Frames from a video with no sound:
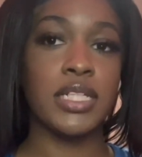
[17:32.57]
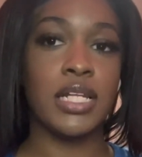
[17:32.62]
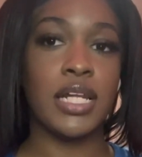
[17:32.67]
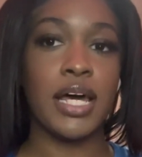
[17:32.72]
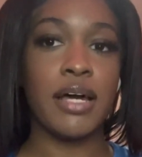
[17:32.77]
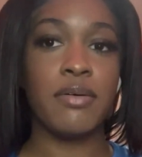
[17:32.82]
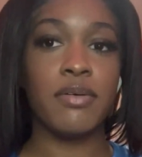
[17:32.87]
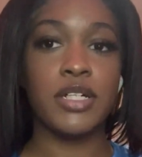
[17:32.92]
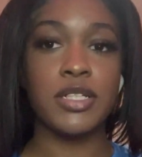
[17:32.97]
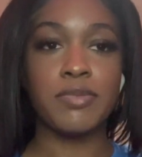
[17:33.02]
the
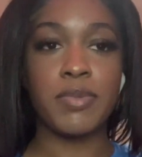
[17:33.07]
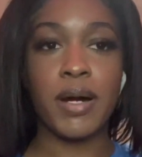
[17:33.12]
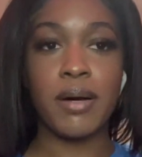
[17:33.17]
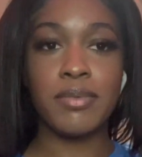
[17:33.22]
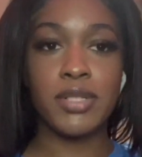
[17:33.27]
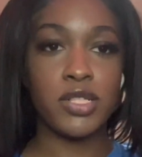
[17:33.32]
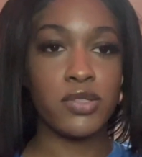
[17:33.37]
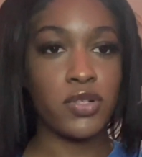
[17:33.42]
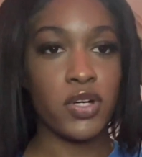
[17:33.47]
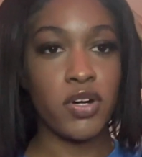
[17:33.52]
light was,
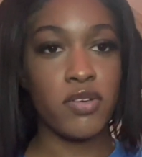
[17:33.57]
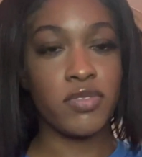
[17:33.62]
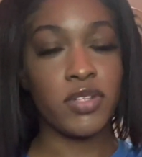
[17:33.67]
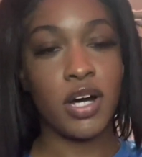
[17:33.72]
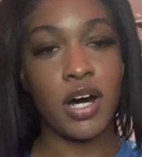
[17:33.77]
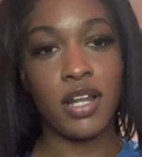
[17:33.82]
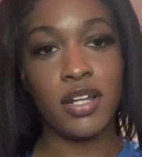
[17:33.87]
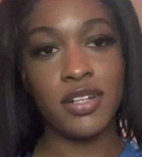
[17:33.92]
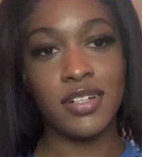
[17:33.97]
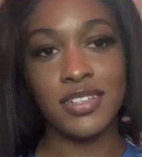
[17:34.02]
probably
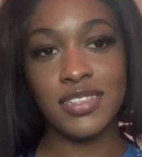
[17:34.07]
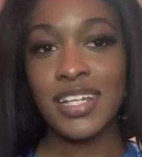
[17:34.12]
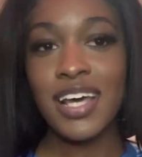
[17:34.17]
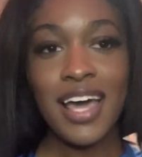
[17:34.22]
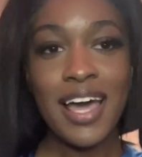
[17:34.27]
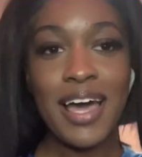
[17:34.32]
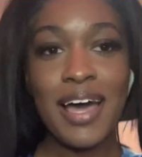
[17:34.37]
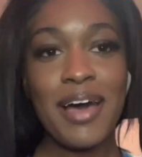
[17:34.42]
$12.